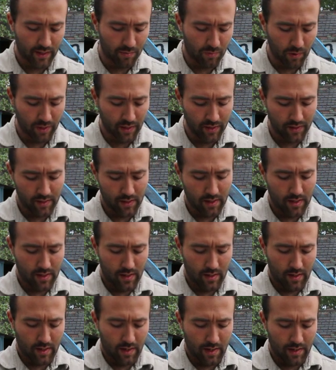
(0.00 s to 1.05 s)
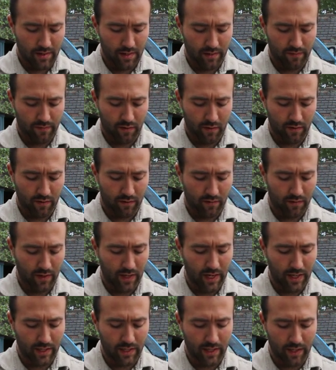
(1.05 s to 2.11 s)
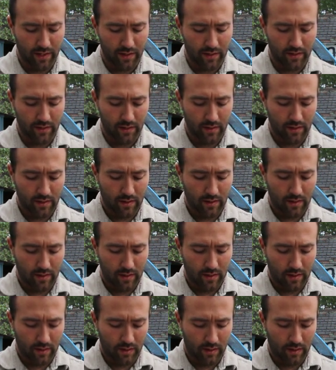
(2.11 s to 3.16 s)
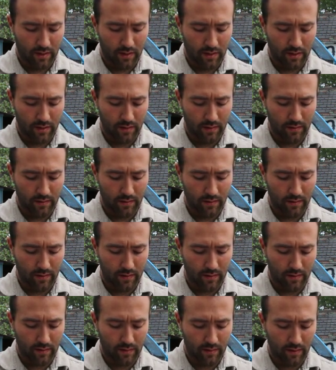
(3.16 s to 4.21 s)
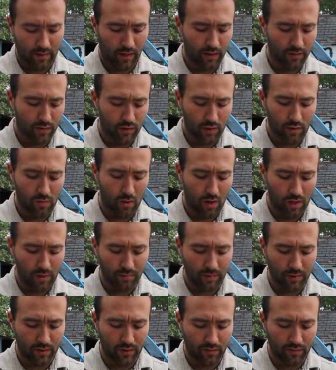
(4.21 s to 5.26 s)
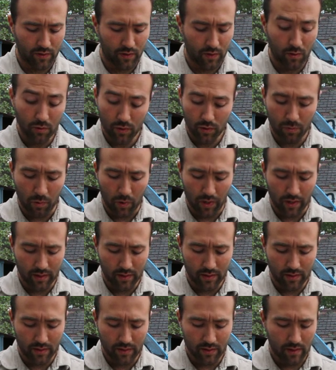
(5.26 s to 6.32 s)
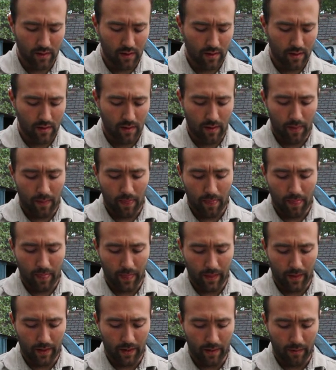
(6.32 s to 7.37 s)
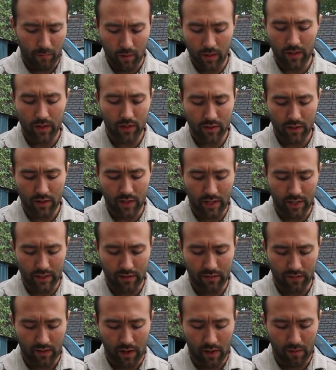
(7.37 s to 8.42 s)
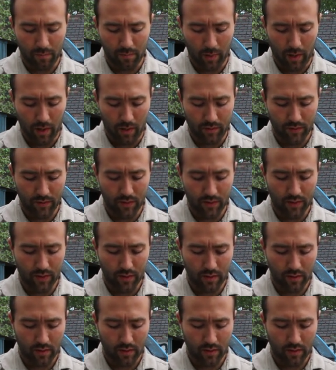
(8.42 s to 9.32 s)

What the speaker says: springs. And then for the flathead, it gives two options of 2 springs at 195 pounds,